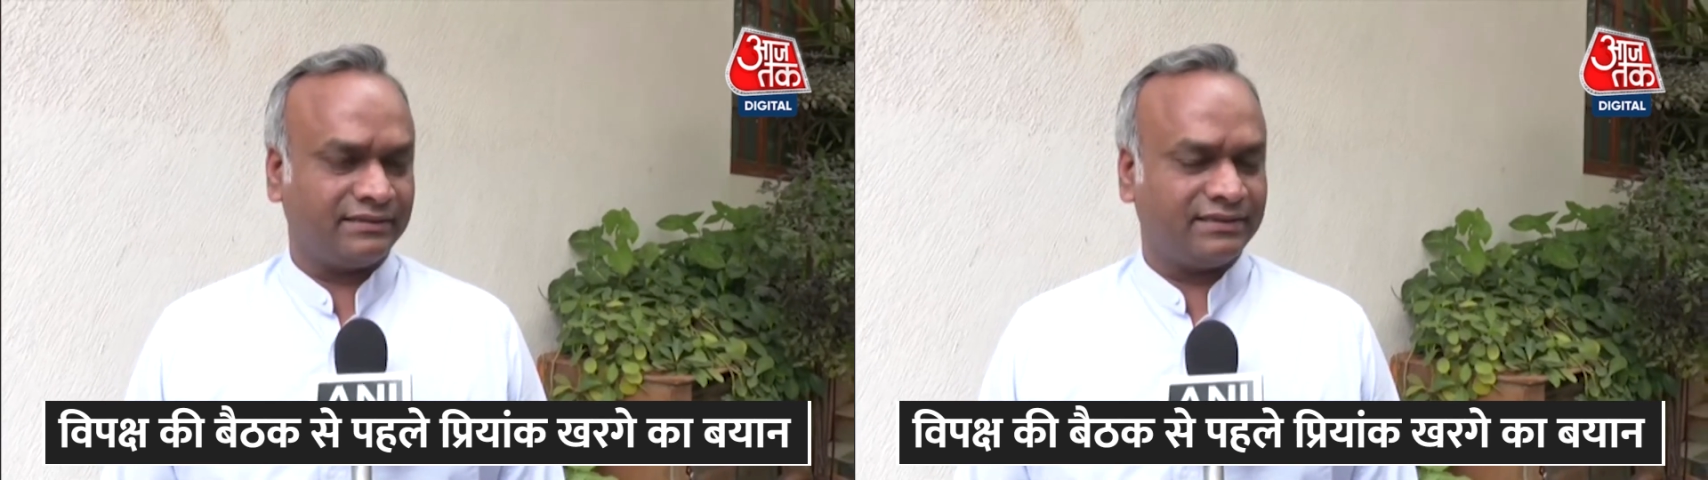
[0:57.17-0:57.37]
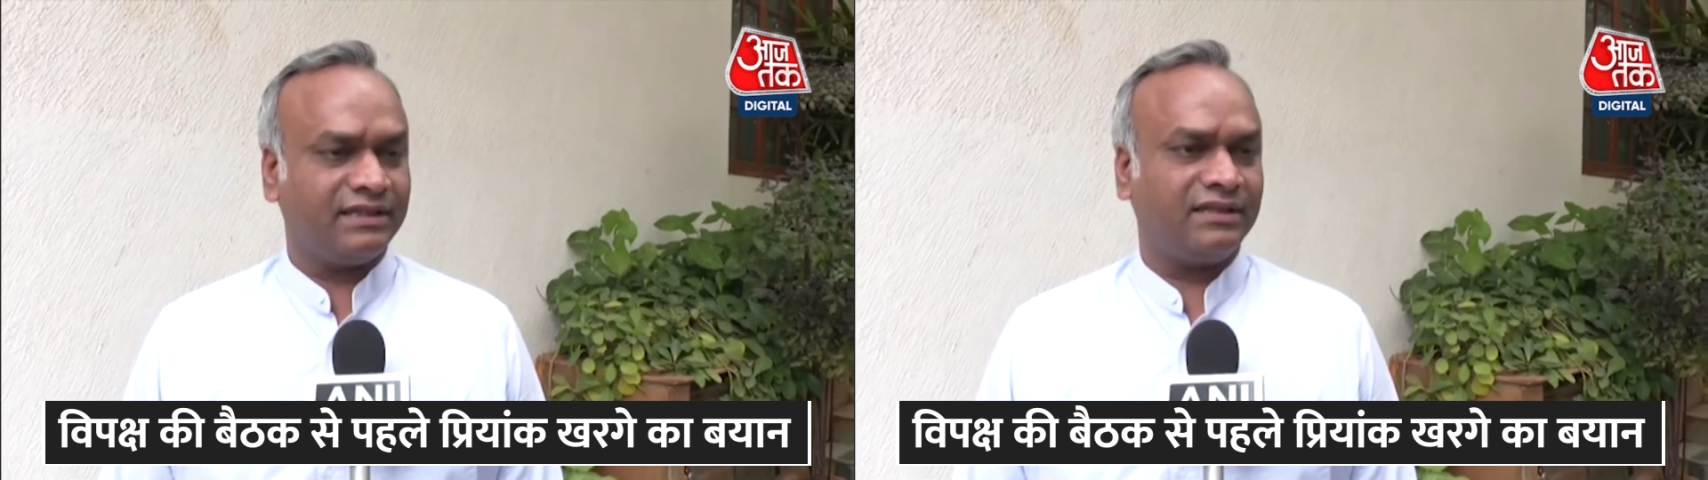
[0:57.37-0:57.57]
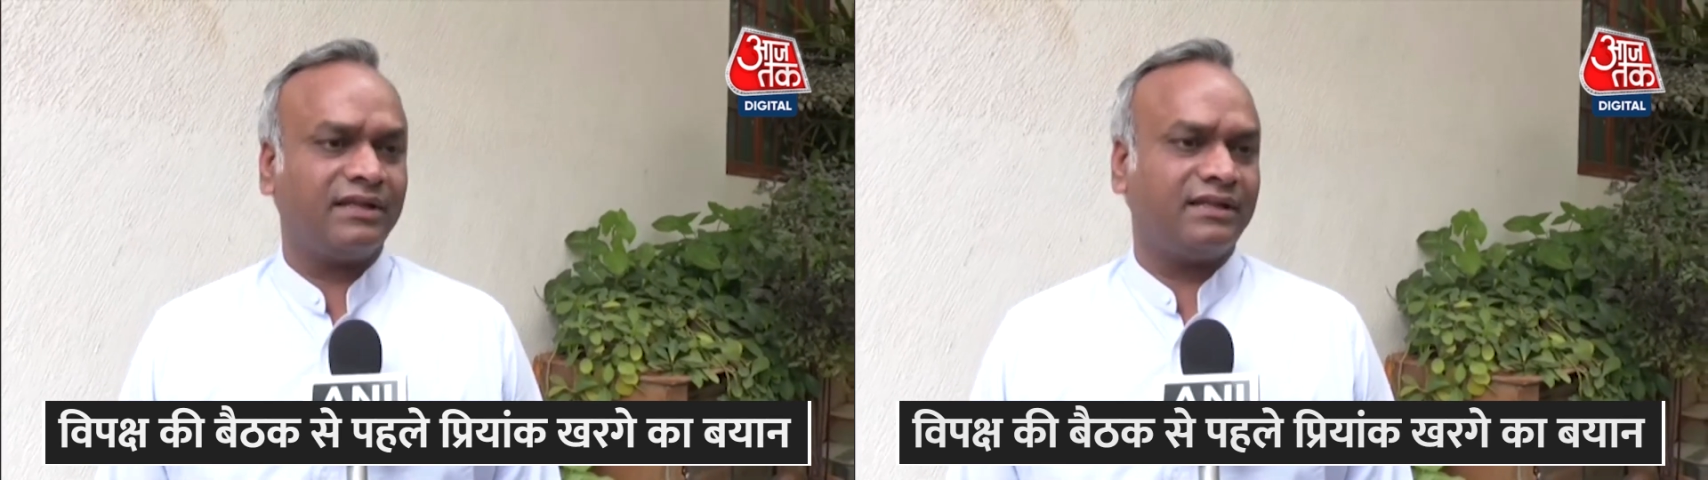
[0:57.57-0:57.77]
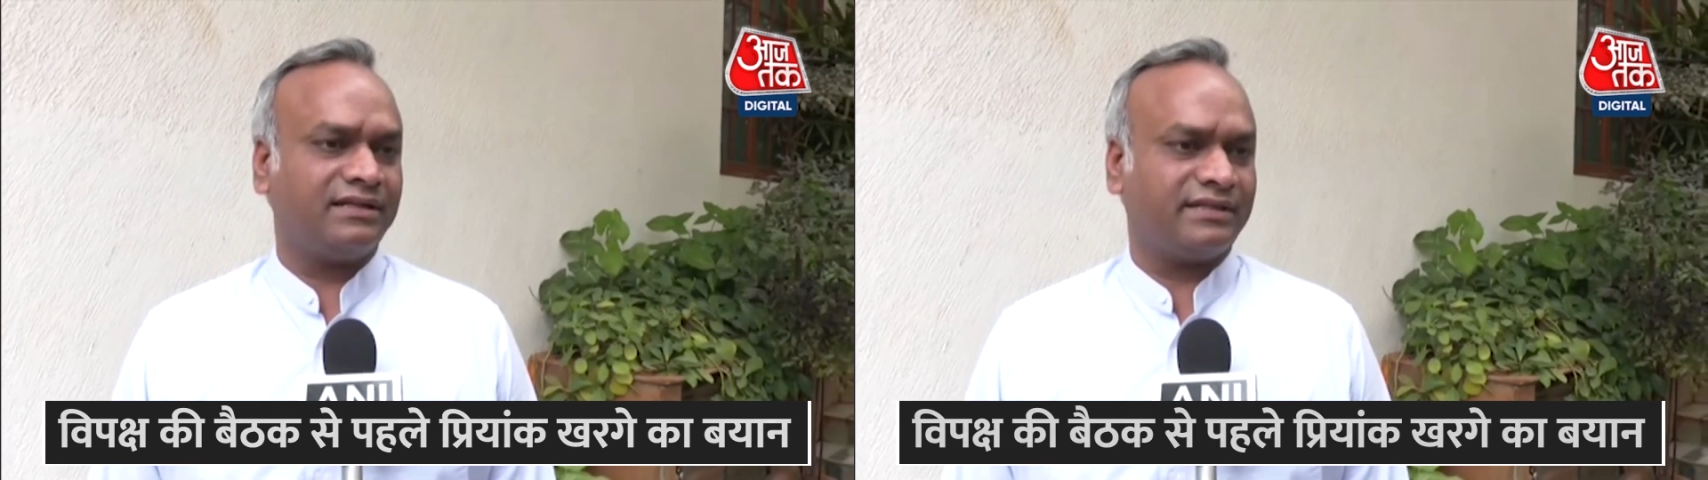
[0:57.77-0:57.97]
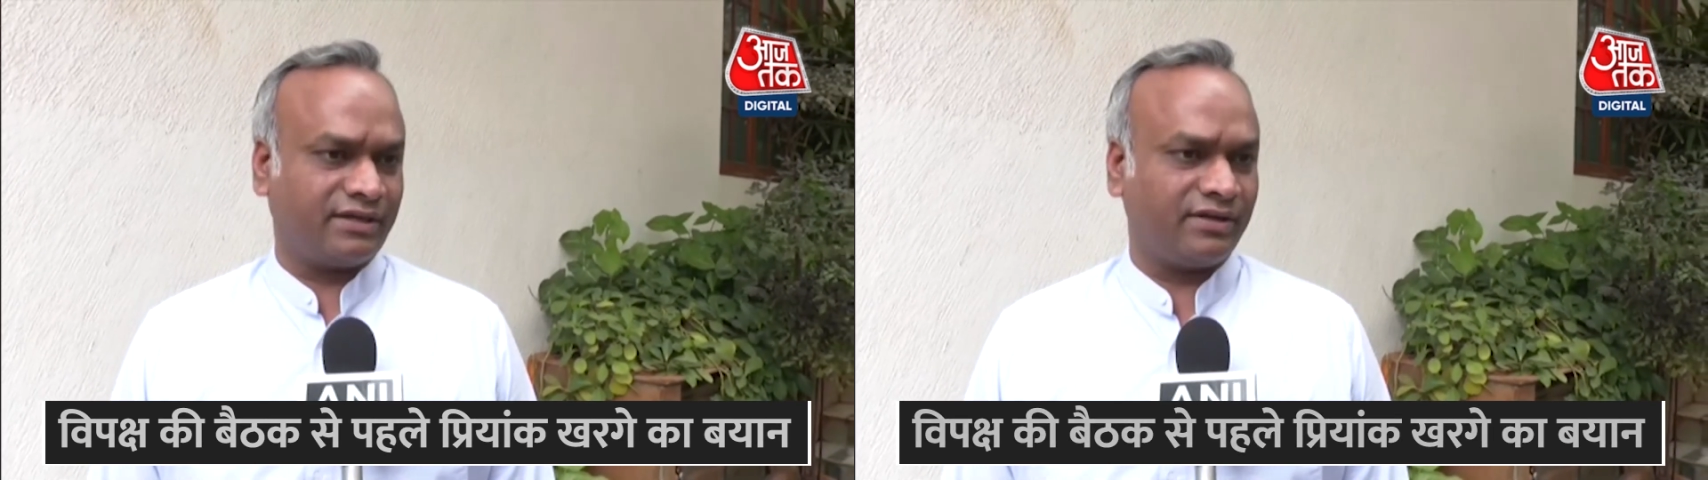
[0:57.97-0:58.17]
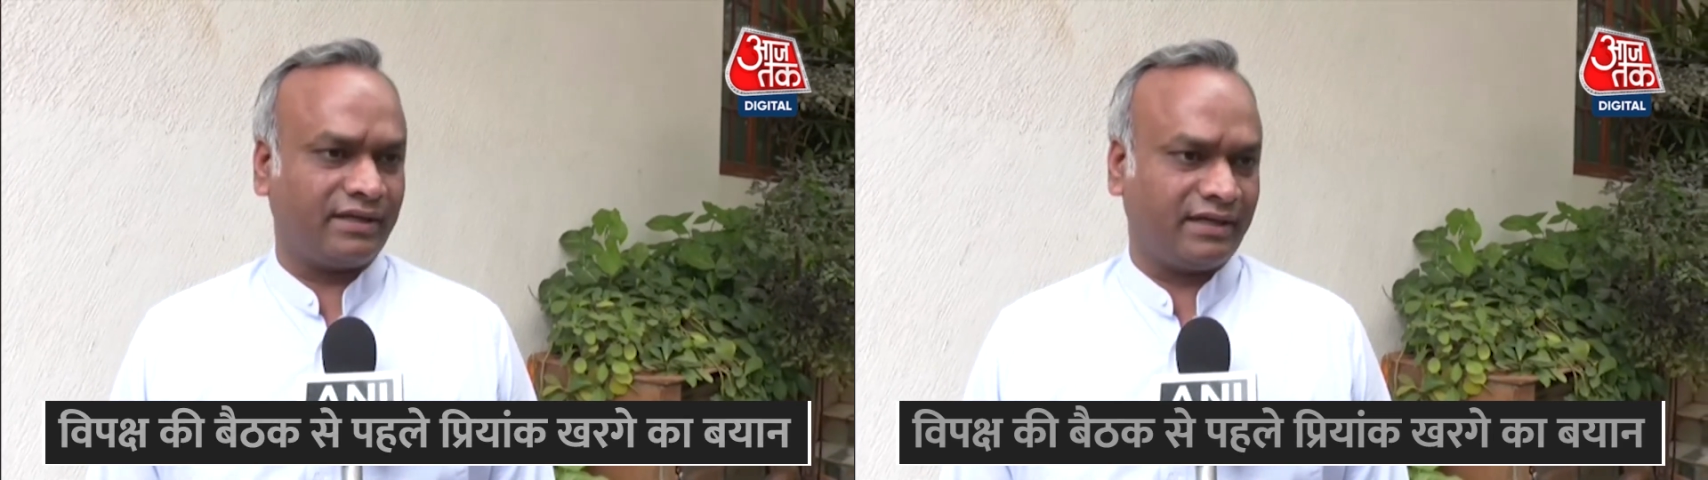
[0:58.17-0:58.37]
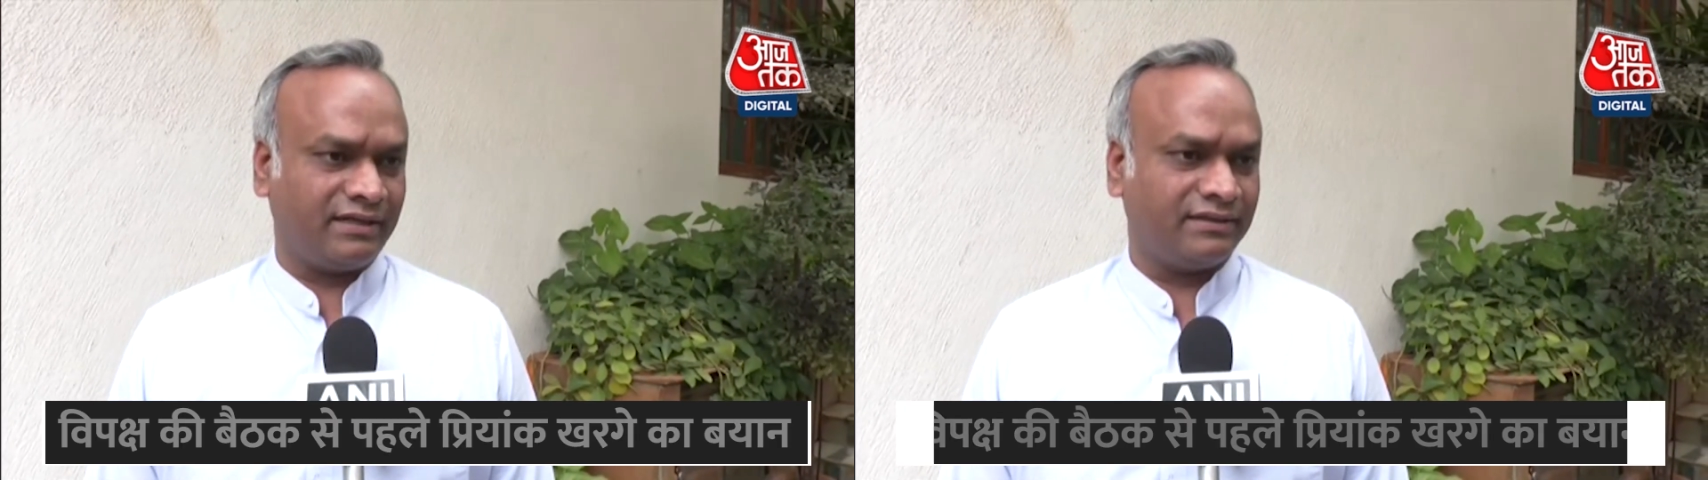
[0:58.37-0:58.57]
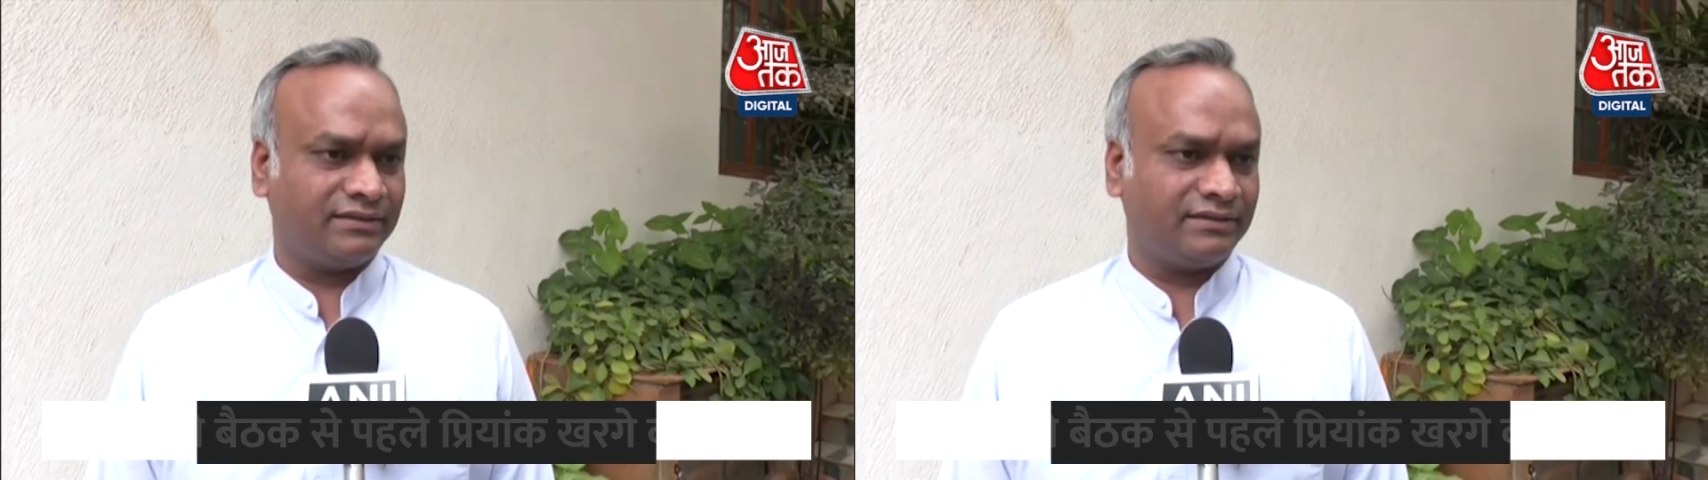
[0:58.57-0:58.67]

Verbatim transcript: Janata Dal Secular,